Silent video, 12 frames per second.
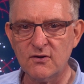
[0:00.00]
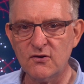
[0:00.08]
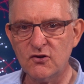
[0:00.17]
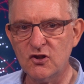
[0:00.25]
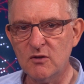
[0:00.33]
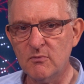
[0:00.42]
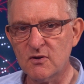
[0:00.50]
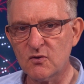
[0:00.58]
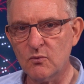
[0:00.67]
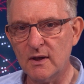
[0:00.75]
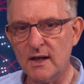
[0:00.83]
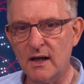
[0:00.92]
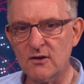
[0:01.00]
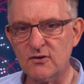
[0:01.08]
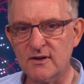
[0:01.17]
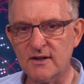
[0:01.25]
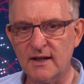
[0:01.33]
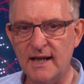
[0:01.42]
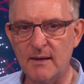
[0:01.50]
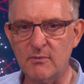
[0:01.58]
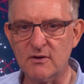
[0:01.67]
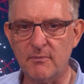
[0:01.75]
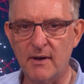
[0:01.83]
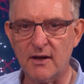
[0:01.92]
consumers were largely still
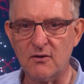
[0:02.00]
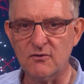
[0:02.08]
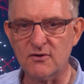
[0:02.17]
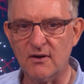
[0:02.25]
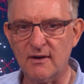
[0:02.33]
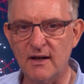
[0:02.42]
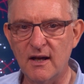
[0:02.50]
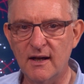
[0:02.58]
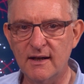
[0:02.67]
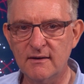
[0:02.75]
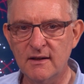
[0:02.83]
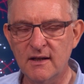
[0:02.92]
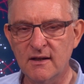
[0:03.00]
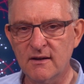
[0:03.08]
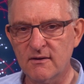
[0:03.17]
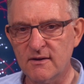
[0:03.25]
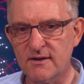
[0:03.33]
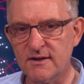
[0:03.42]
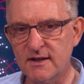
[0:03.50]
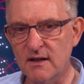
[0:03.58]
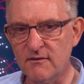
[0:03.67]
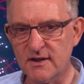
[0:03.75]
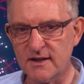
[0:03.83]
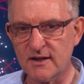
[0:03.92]
able to buy goods online, the
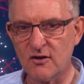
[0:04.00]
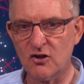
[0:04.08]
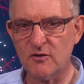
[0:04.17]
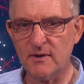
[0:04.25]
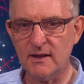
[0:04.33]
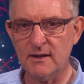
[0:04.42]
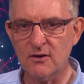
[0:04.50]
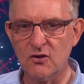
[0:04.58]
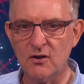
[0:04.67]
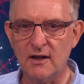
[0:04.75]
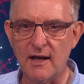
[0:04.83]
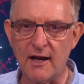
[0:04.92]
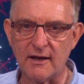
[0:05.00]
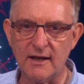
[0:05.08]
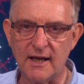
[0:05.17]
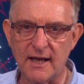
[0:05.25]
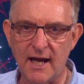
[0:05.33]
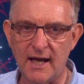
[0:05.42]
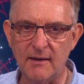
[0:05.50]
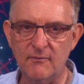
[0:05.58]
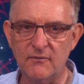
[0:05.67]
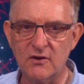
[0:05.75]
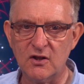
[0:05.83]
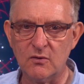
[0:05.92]
services economy likely
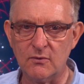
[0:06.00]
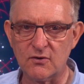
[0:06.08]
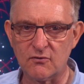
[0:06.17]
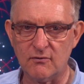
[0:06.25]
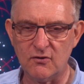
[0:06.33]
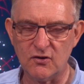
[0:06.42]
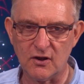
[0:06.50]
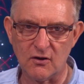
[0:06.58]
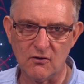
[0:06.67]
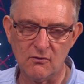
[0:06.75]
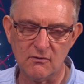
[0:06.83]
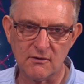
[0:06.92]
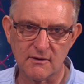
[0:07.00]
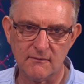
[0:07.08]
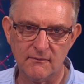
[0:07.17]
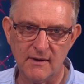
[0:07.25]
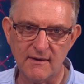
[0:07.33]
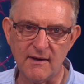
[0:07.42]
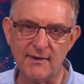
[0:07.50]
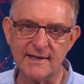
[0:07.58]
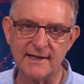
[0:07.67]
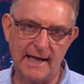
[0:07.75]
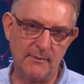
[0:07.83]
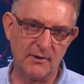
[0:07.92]
came to a screeching halt. And then
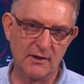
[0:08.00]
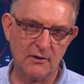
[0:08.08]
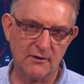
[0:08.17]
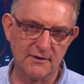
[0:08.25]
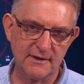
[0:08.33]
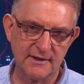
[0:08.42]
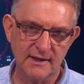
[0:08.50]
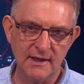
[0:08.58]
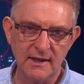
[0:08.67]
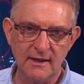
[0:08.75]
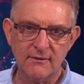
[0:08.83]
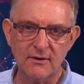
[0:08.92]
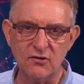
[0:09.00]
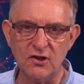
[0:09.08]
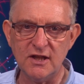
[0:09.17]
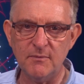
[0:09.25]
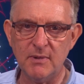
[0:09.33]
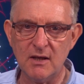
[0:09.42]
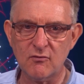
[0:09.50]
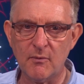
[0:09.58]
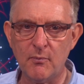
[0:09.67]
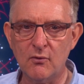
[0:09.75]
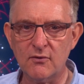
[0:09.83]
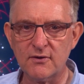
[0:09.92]
there's labour costs. The GDP
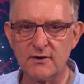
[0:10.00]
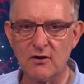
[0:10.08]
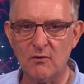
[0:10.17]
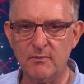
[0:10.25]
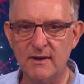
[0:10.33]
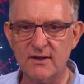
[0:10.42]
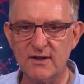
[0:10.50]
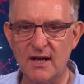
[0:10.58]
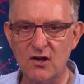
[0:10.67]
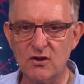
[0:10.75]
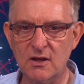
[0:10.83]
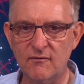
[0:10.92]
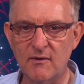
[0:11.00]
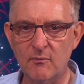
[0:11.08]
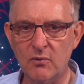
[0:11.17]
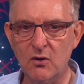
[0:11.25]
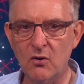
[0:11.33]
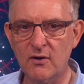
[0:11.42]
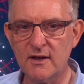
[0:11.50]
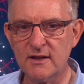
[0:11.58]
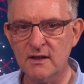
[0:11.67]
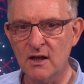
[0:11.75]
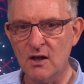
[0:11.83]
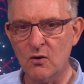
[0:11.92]
report's compensation of
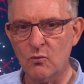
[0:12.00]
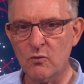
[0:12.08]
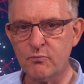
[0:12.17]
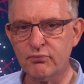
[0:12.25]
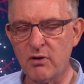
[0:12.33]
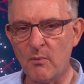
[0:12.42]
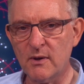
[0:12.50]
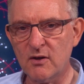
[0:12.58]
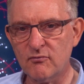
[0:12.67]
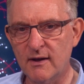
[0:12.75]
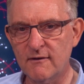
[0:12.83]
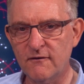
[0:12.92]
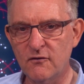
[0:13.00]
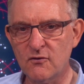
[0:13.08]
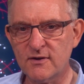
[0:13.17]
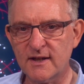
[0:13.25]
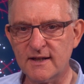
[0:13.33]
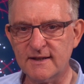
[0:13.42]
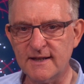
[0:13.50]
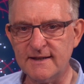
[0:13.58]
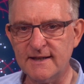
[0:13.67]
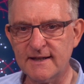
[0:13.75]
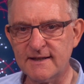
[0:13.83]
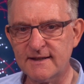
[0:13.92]
employees will probably reinforce
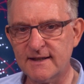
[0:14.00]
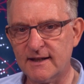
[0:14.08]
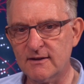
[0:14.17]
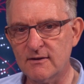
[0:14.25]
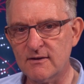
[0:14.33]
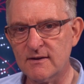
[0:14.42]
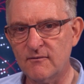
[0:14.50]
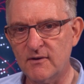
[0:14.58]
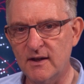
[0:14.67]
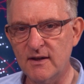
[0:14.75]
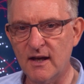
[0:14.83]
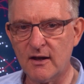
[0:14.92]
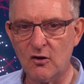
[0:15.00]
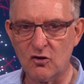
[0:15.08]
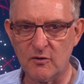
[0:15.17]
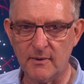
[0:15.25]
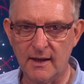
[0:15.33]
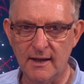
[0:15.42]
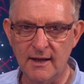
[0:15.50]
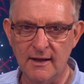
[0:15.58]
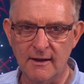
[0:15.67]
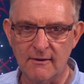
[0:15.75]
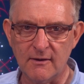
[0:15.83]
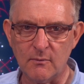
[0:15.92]
existing signals in the economy
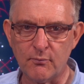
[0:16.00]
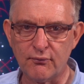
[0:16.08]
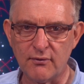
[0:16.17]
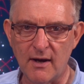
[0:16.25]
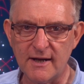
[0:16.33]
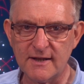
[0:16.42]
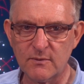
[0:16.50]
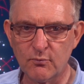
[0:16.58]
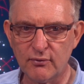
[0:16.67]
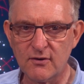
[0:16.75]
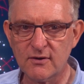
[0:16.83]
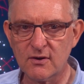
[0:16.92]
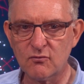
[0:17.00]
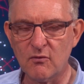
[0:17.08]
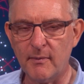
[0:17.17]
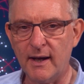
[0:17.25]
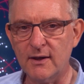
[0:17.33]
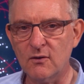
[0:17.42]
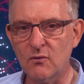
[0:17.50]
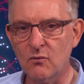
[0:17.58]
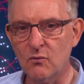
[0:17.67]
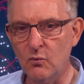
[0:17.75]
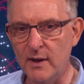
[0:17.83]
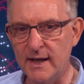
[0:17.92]
that price pressures remain
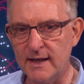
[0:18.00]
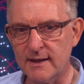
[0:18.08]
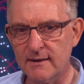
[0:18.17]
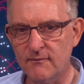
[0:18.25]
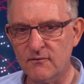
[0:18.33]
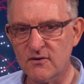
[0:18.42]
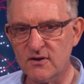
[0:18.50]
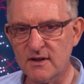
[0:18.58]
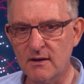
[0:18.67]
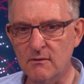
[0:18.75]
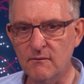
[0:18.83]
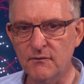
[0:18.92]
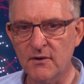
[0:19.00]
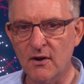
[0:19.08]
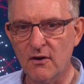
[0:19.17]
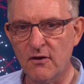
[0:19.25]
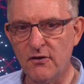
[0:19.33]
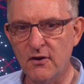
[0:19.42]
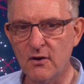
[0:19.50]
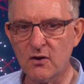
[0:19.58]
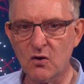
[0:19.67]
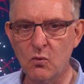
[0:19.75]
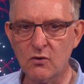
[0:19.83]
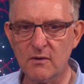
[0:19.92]
weak. Still,
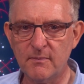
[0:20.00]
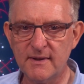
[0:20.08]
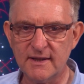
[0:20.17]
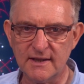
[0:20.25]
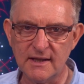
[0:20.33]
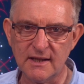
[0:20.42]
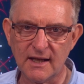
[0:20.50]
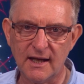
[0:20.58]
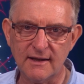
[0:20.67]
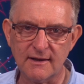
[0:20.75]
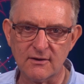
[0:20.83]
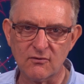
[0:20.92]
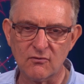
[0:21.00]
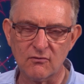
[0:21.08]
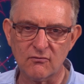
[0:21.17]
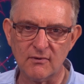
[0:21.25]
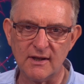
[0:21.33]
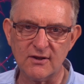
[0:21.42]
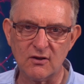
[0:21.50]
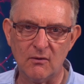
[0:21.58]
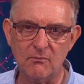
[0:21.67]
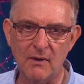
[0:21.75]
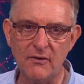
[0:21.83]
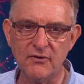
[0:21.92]
third quarter business indicators released
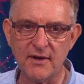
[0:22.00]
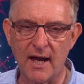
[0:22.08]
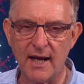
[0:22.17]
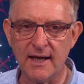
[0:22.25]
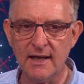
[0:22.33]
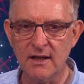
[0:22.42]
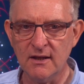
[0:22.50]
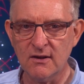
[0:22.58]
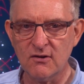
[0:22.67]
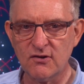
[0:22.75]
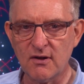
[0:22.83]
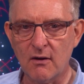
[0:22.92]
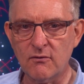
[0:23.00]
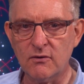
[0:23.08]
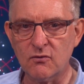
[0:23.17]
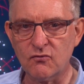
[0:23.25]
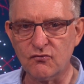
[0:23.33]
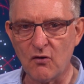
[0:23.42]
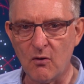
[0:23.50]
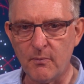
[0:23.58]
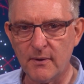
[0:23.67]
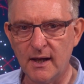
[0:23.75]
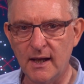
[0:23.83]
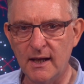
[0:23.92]
on Monday showed the
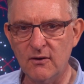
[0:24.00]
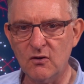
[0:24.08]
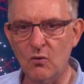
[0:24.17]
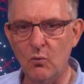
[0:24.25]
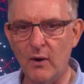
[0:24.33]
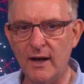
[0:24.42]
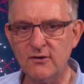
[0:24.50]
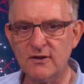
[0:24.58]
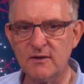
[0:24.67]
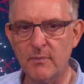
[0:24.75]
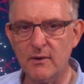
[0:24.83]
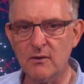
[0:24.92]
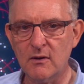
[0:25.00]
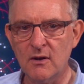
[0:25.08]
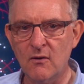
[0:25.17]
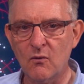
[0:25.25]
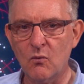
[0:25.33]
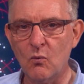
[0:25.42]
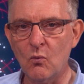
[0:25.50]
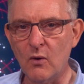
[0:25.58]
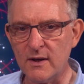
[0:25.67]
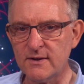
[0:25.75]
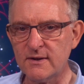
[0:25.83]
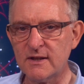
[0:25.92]
drop in the wages bill
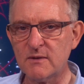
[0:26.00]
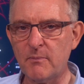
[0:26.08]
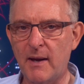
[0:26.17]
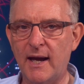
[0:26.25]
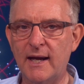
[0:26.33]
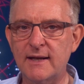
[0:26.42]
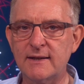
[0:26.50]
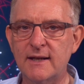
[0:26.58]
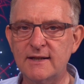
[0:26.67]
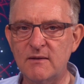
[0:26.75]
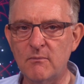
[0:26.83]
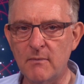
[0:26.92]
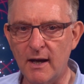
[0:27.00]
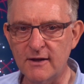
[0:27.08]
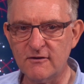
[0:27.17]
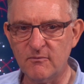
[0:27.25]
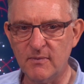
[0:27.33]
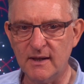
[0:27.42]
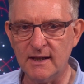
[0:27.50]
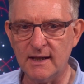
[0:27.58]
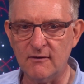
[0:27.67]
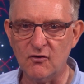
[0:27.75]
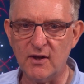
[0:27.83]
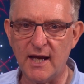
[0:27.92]
wasn't as bad as it might have been
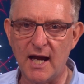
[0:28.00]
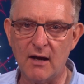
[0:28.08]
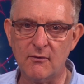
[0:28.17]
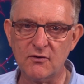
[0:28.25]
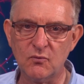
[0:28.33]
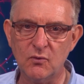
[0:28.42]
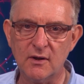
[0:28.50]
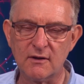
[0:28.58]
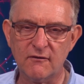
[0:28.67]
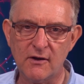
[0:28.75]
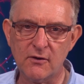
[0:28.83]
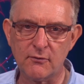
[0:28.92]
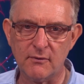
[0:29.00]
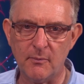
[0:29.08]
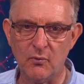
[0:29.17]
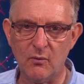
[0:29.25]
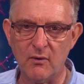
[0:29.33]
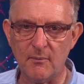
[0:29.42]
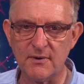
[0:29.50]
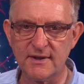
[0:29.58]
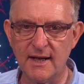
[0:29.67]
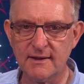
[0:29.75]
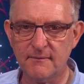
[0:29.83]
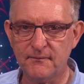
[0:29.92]
given the hours work fell
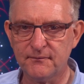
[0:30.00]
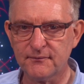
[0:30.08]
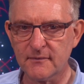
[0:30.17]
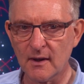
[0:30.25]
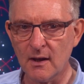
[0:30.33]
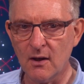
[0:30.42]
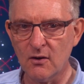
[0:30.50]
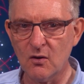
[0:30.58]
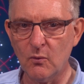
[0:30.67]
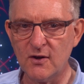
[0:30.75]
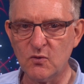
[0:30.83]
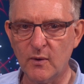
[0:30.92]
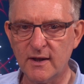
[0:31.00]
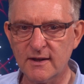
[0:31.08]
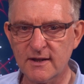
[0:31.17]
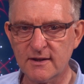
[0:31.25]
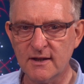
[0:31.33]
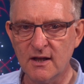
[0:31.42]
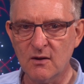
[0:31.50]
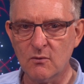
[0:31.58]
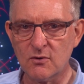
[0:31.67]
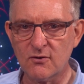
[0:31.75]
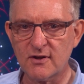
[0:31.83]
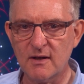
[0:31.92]
3.1%. The wage weakness
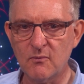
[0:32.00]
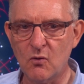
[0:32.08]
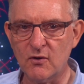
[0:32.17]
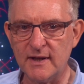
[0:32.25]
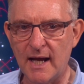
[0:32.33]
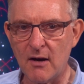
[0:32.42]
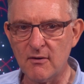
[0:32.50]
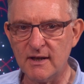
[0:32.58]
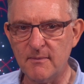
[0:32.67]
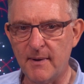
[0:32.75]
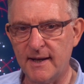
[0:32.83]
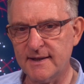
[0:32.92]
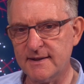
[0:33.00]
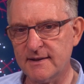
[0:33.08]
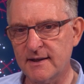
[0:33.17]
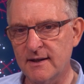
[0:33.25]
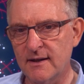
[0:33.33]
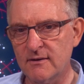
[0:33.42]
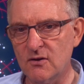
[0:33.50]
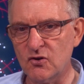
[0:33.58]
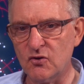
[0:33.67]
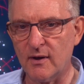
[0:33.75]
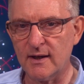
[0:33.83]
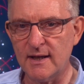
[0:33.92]
was also more narrowly based than
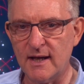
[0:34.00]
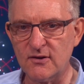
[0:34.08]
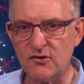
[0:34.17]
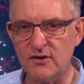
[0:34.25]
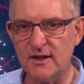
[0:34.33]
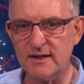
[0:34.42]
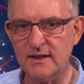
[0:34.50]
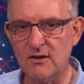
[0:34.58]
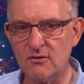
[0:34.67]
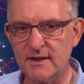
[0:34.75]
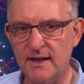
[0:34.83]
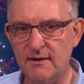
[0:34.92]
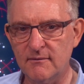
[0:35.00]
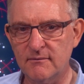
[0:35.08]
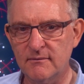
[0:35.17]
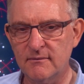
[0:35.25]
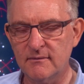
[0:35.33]
during last year's lockdown.